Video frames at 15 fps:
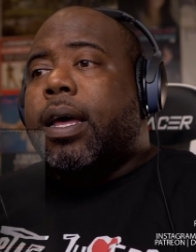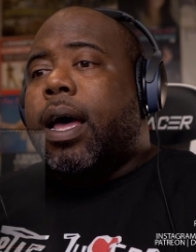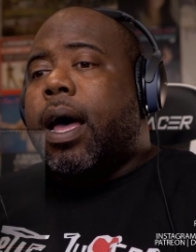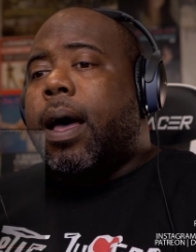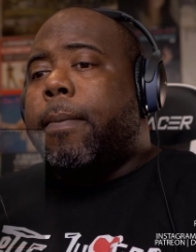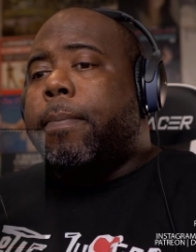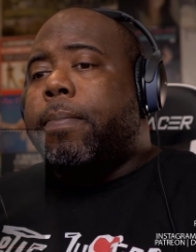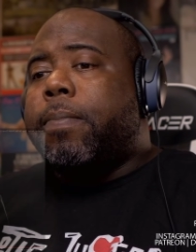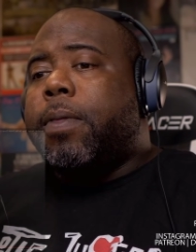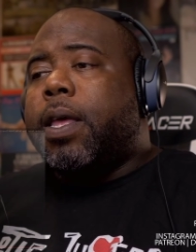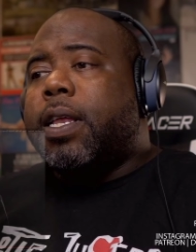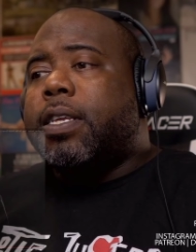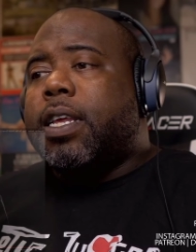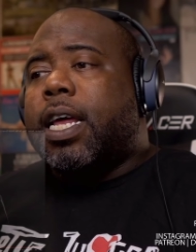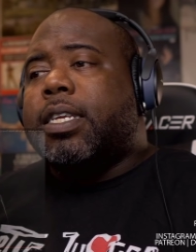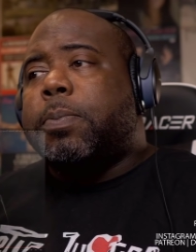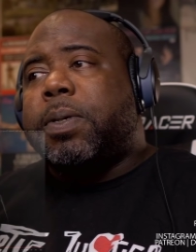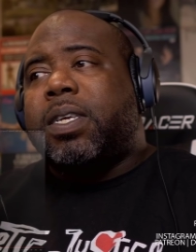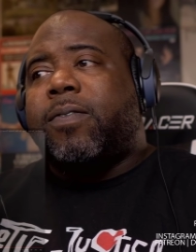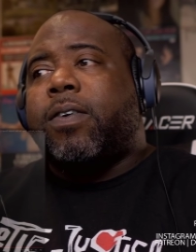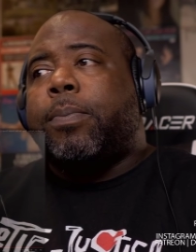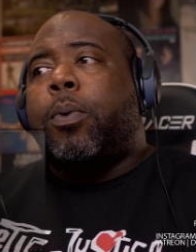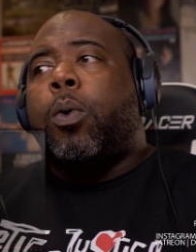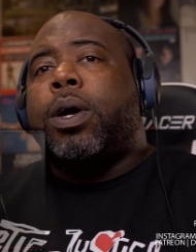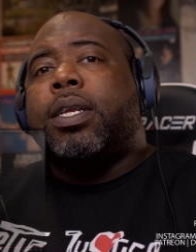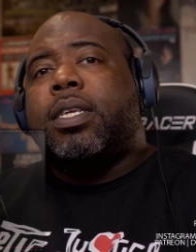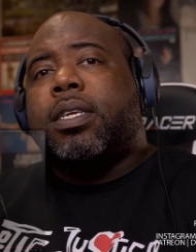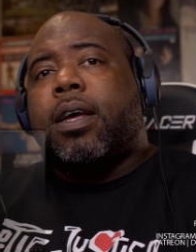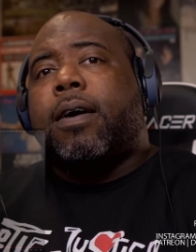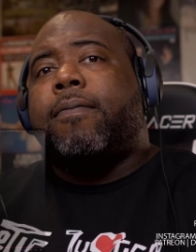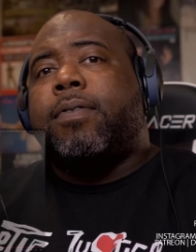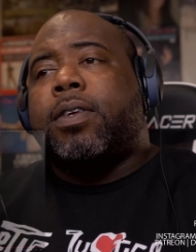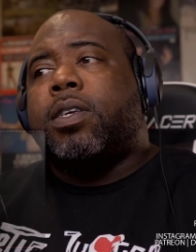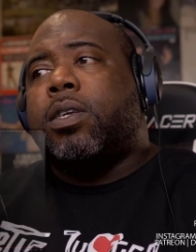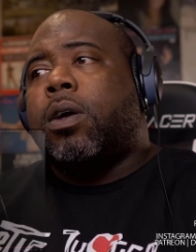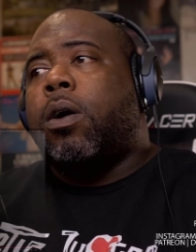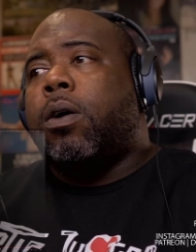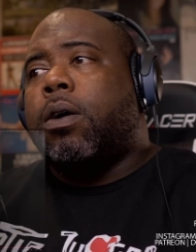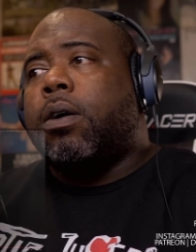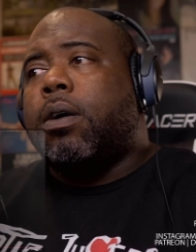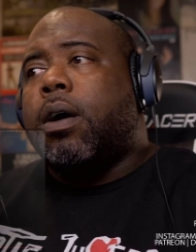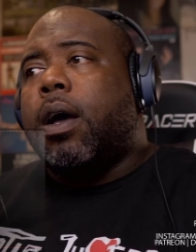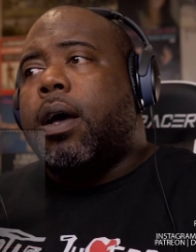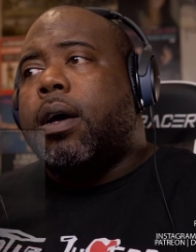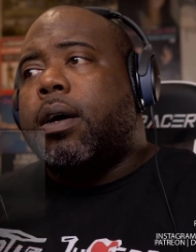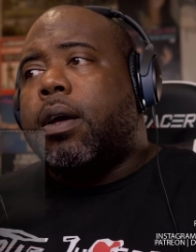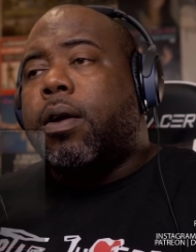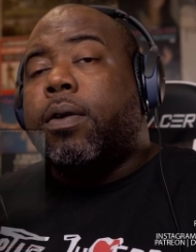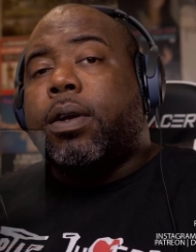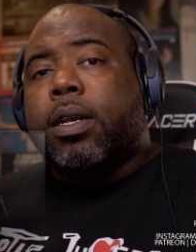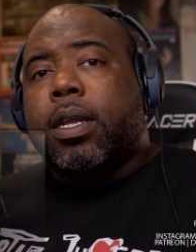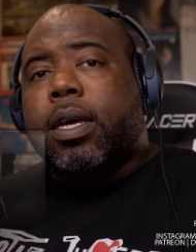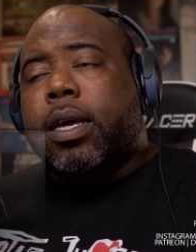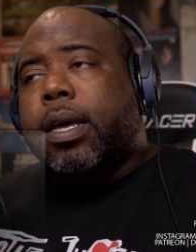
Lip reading: at specific points of this song currently.